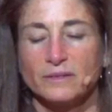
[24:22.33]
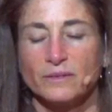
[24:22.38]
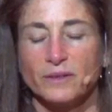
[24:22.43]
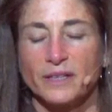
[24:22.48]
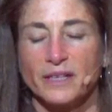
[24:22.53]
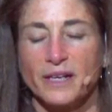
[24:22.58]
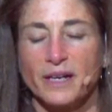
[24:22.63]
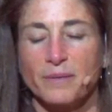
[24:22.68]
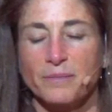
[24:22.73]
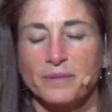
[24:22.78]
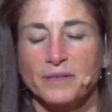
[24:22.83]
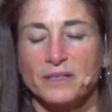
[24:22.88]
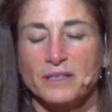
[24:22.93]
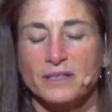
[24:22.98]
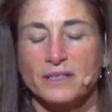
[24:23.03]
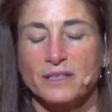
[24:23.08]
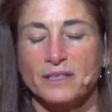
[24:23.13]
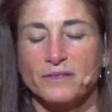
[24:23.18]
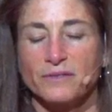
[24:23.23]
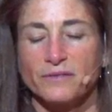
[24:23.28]
What
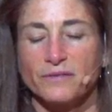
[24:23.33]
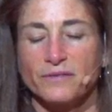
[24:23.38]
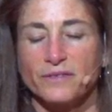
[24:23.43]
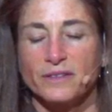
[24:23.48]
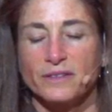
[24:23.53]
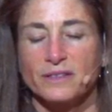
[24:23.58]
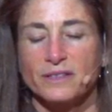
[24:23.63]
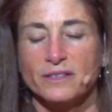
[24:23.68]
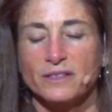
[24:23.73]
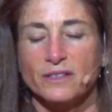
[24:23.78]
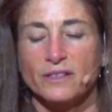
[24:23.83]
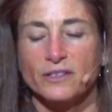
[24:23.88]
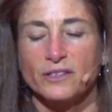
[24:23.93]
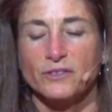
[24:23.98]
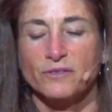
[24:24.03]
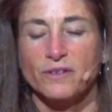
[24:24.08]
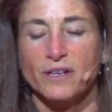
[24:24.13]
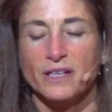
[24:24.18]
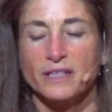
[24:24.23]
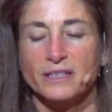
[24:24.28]
happens if this
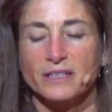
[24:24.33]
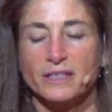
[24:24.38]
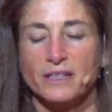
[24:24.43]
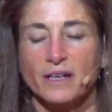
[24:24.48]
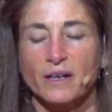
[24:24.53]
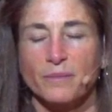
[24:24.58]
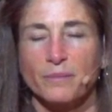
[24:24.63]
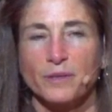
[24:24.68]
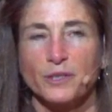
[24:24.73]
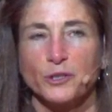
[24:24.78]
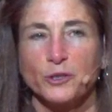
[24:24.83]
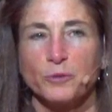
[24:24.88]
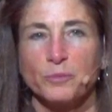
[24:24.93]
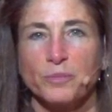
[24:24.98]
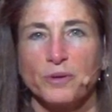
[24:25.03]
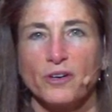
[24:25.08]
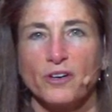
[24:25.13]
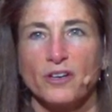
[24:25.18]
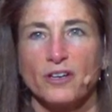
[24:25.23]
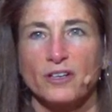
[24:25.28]
starts rising up and you
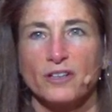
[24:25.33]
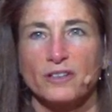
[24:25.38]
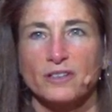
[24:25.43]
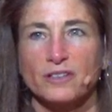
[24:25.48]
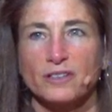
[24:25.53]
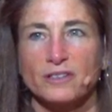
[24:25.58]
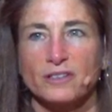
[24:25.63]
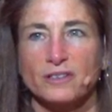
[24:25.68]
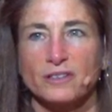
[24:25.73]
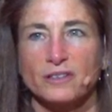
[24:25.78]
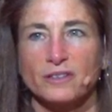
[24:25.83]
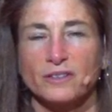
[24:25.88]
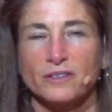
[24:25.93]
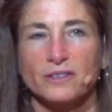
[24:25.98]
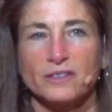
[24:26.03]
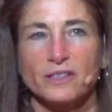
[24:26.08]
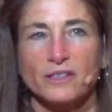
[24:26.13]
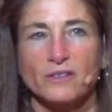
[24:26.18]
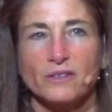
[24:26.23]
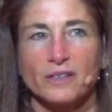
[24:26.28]
pause?
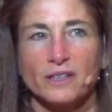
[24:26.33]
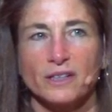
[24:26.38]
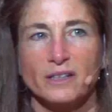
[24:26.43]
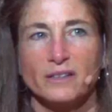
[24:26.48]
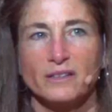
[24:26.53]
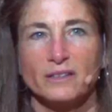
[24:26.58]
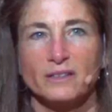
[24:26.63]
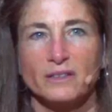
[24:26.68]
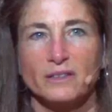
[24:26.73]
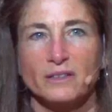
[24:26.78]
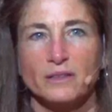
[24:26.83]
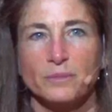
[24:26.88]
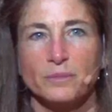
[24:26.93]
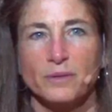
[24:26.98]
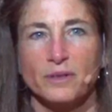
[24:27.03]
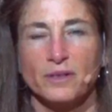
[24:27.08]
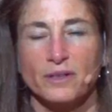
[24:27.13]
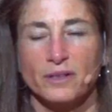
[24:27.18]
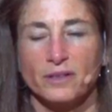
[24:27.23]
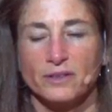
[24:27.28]
You say, okay, this is a
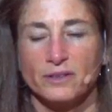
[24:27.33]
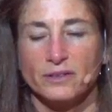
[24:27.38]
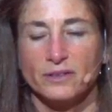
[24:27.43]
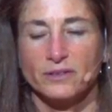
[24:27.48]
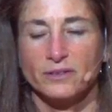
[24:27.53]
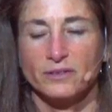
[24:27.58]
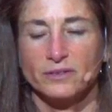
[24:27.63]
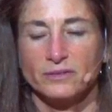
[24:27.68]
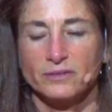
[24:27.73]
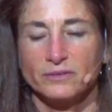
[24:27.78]
pause.